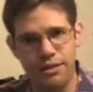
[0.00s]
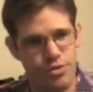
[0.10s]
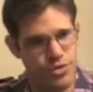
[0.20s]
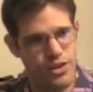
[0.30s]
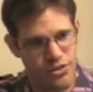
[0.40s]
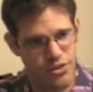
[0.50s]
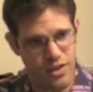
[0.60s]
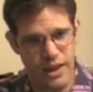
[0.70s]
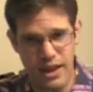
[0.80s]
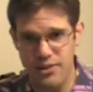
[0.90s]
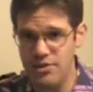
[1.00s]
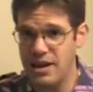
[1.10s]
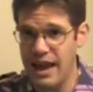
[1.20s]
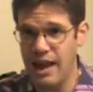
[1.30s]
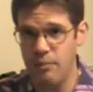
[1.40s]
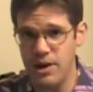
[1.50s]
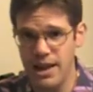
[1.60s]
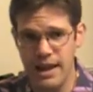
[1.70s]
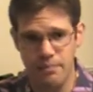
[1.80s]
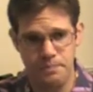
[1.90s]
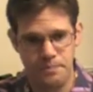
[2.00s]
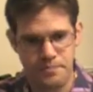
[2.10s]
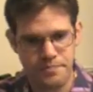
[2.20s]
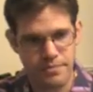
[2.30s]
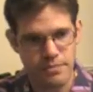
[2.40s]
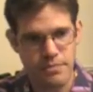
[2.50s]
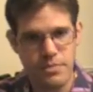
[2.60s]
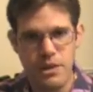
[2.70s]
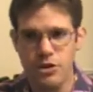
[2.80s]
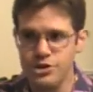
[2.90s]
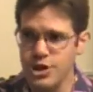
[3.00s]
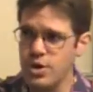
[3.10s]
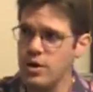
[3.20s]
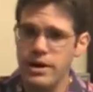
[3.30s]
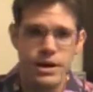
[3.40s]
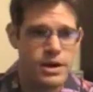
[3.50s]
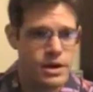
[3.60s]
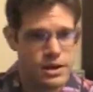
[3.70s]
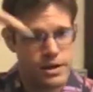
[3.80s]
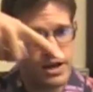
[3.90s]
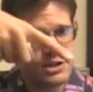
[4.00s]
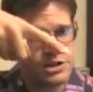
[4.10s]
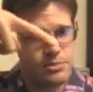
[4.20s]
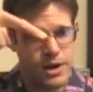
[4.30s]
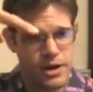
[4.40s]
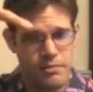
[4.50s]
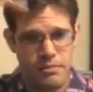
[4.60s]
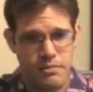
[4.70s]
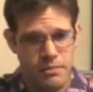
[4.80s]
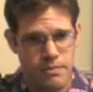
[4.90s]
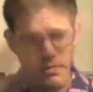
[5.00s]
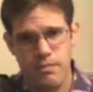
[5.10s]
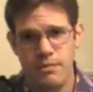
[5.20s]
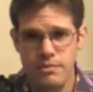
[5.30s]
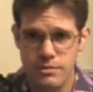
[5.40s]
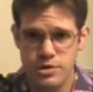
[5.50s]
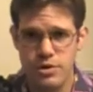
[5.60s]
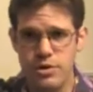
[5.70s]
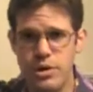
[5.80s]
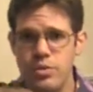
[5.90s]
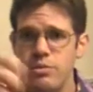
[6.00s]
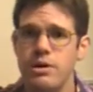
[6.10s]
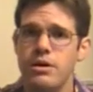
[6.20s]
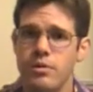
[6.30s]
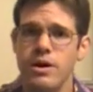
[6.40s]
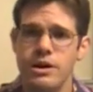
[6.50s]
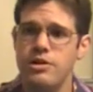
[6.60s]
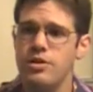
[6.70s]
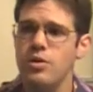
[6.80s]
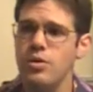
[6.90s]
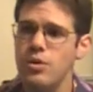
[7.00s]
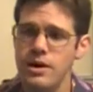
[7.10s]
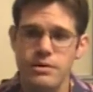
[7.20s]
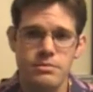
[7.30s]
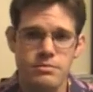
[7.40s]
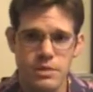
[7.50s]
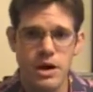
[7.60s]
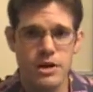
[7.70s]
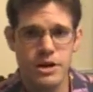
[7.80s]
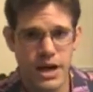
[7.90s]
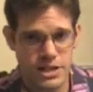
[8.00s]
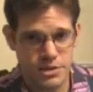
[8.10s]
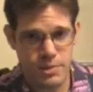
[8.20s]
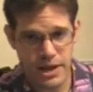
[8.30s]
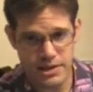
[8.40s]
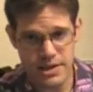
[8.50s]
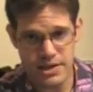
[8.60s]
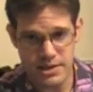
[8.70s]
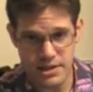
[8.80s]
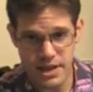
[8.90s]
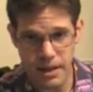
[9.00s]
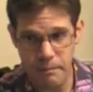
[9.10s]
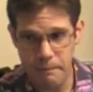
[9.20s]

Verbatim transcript: that this thing is going to happen again. So, conscious mind, screw you. We're going to do what unconscious mind says this time.